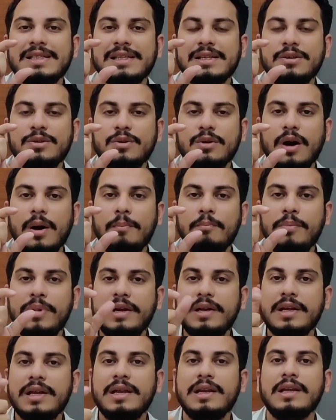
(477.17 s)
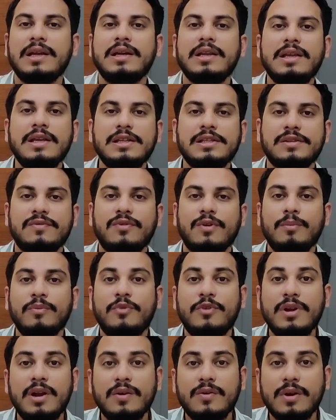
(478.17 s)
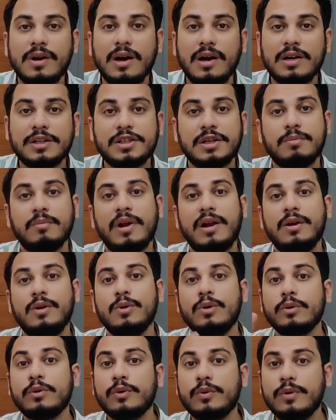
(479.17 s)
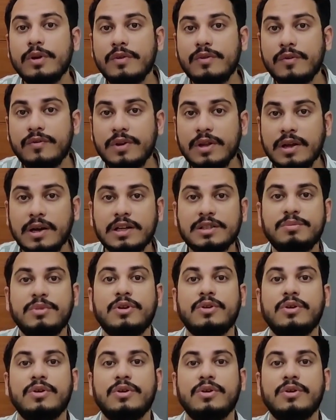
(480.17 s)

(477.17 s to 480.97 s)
you know, a bit increase from 300 hours, it might go to 350 hours,